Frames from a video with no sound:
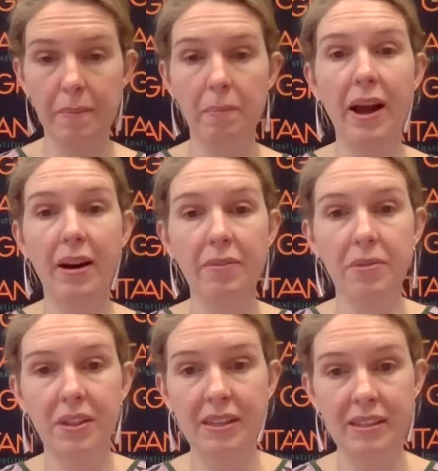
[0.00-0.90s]

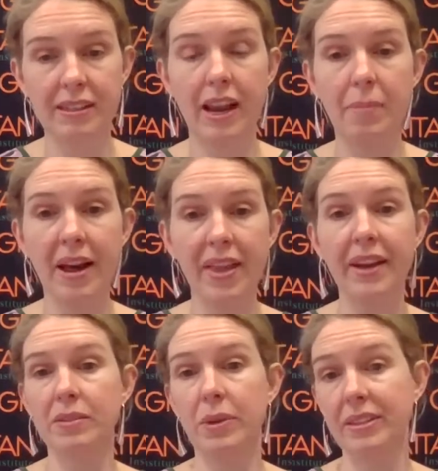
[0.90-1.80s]
powerful things to say about that,
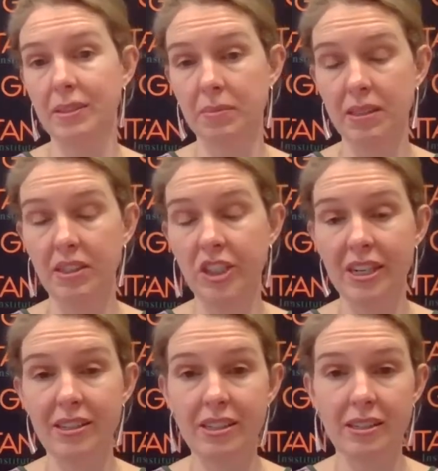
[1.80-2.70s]
as well as some
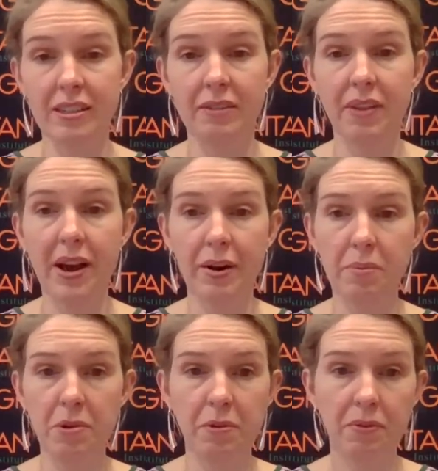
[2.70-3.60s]
suggestions of how to
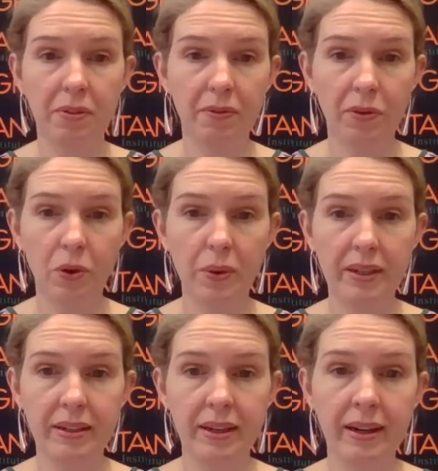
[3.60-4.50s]
move forward.